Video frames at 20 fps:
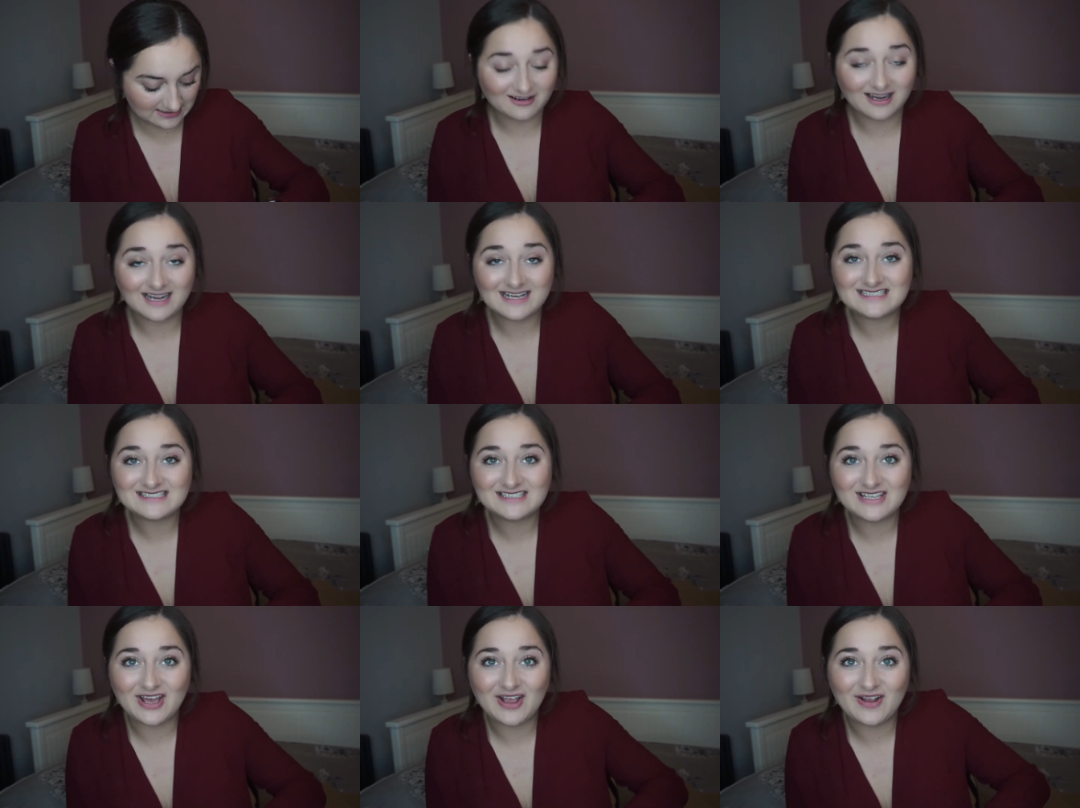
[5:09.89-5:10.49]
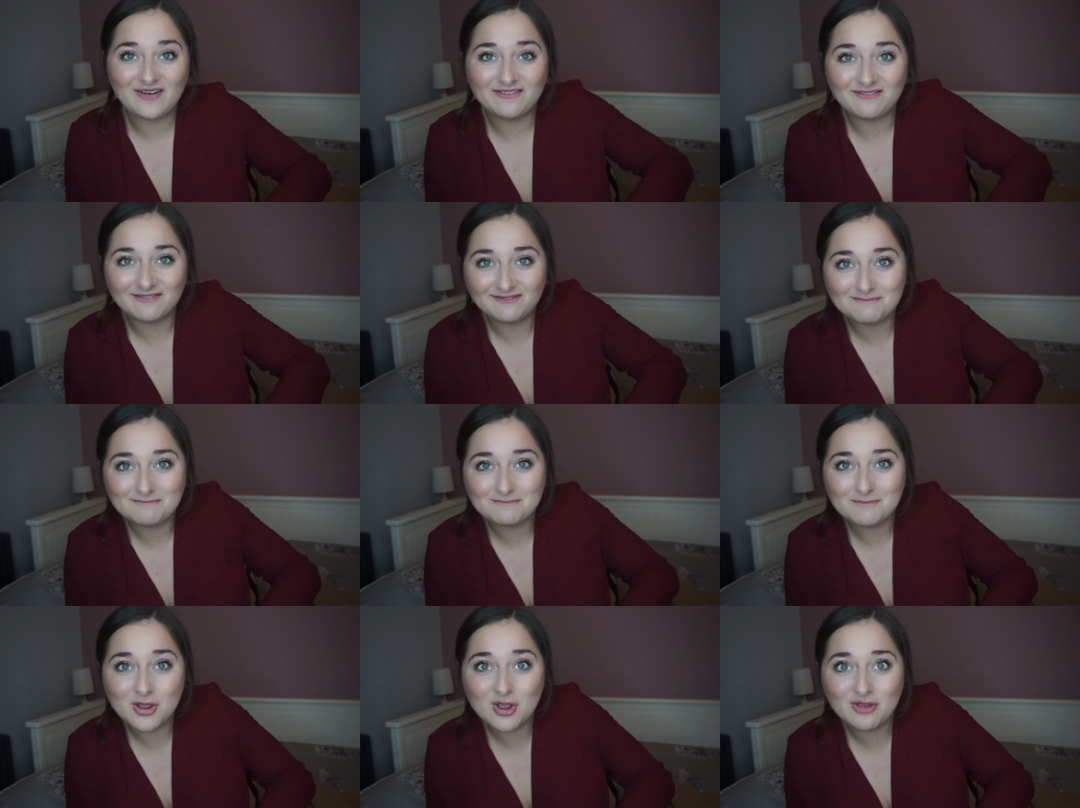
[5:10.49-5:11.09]
Right, so
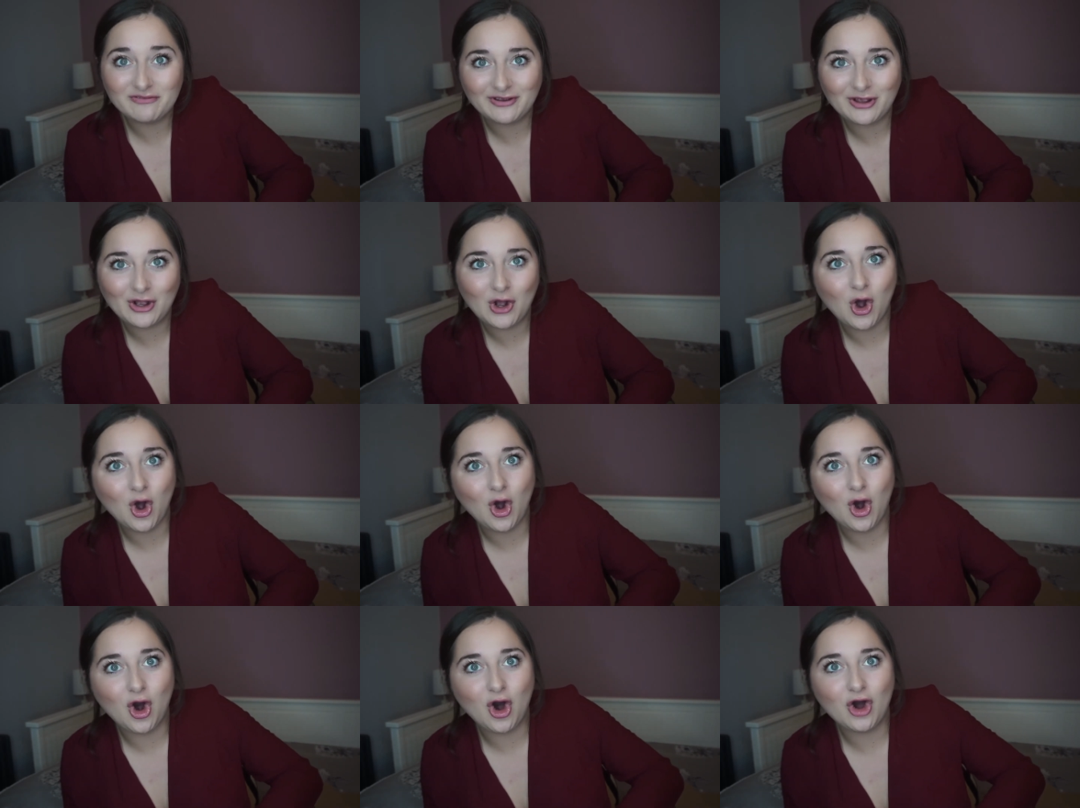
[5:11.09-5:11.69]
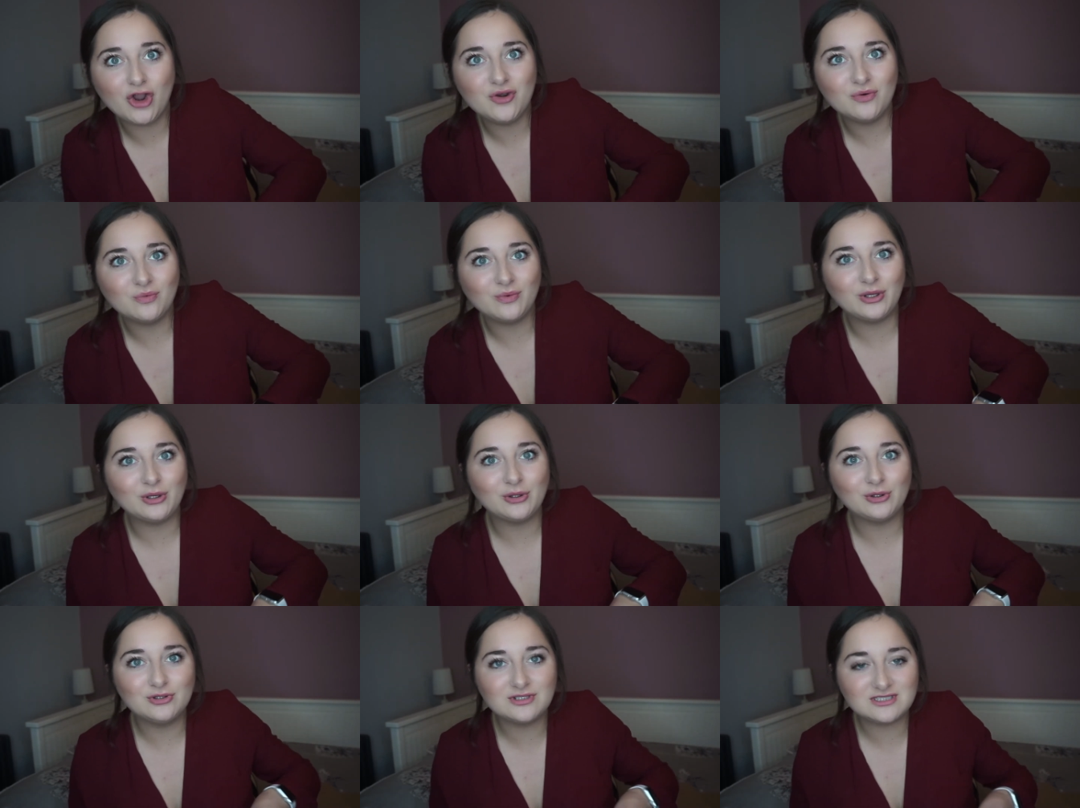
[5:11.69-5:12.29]
moving on,
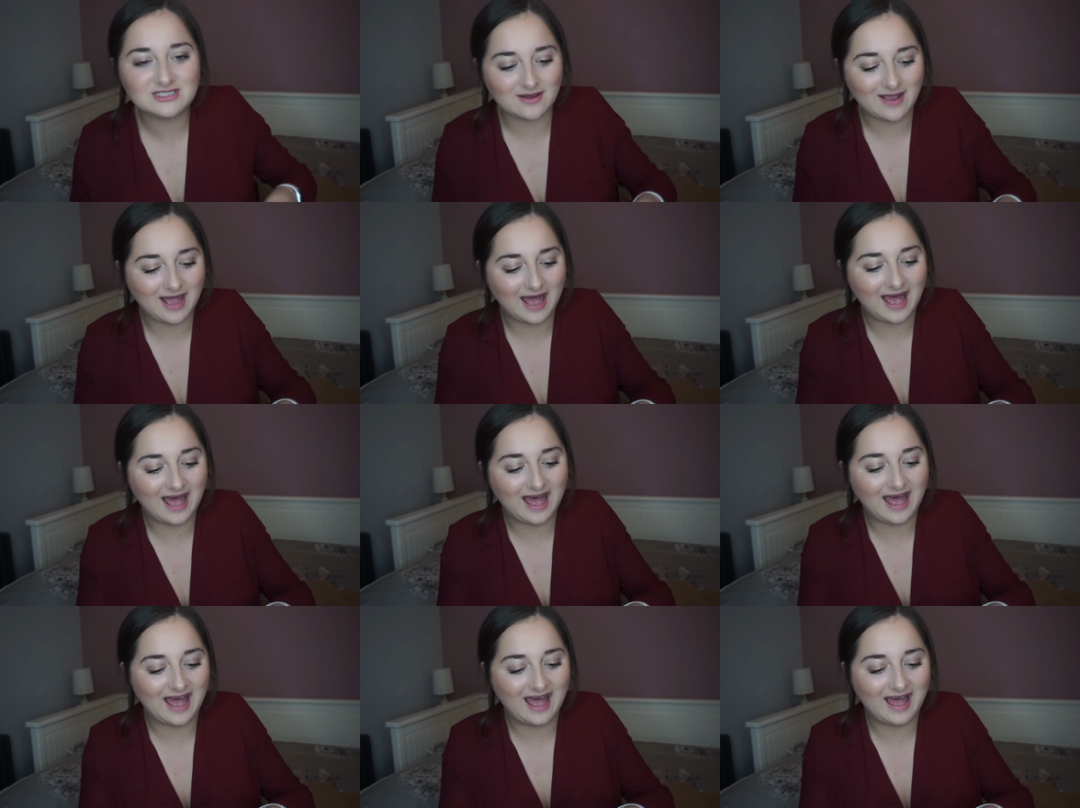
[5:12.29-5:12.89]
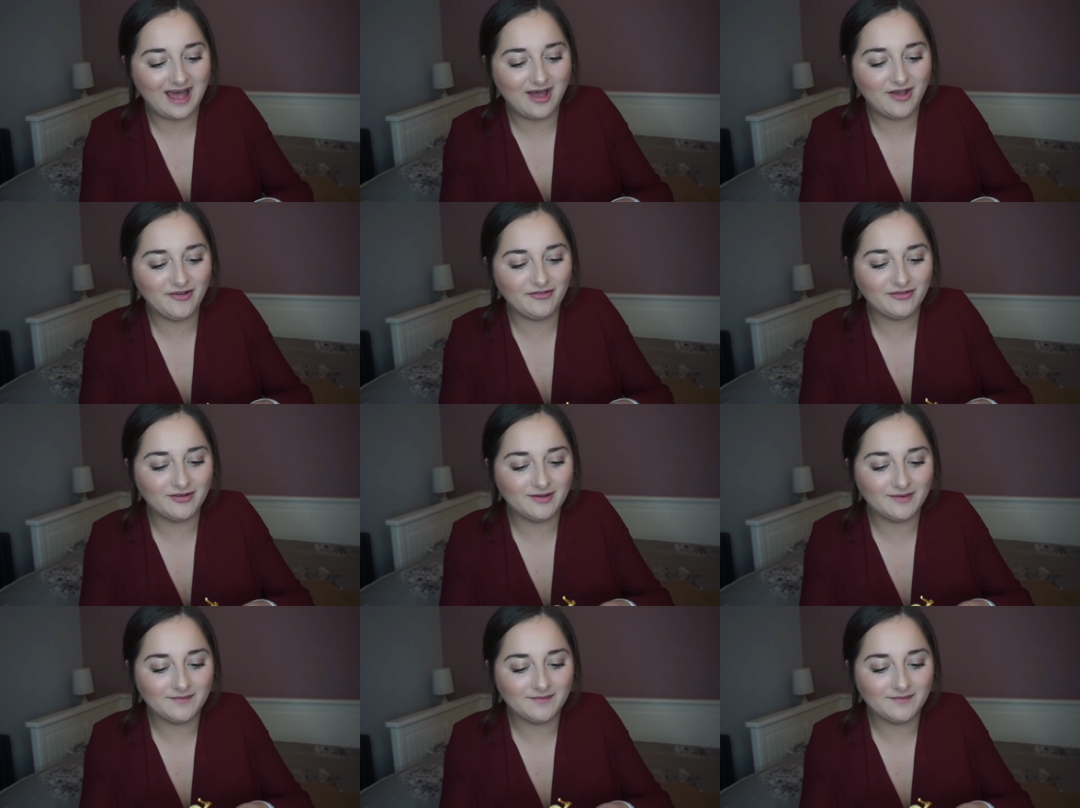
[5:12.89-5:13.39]
we also have